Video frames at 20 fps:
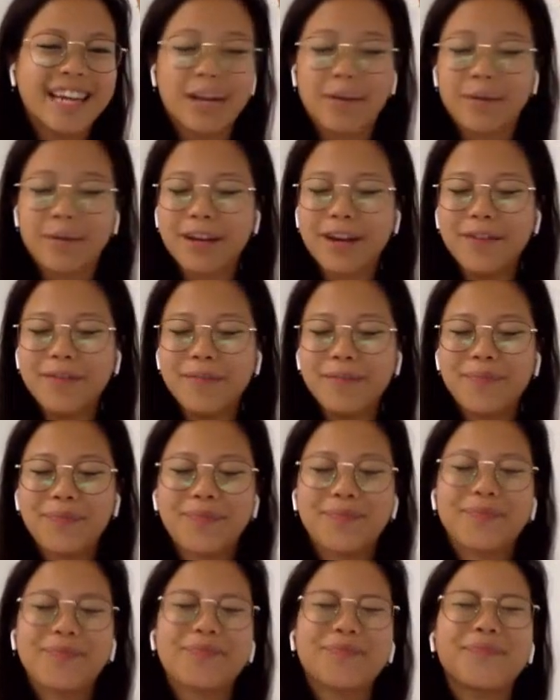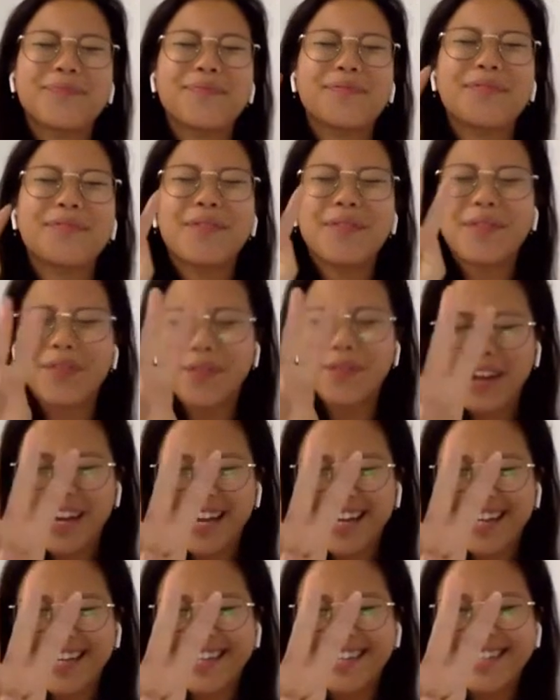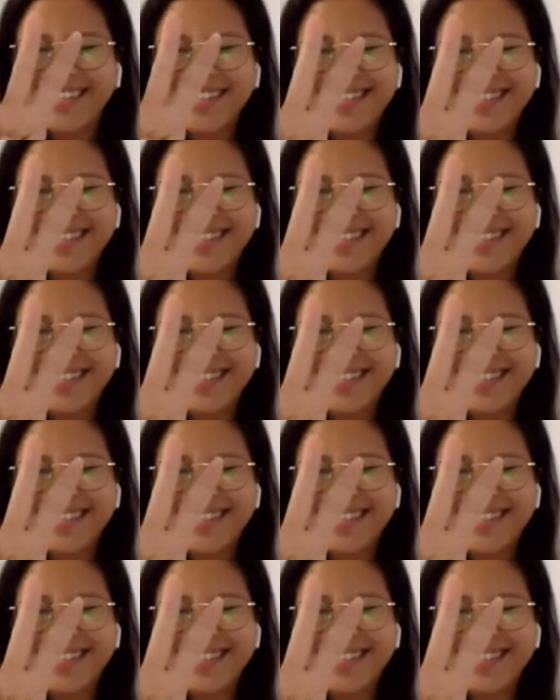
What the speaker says: Here we go. 3,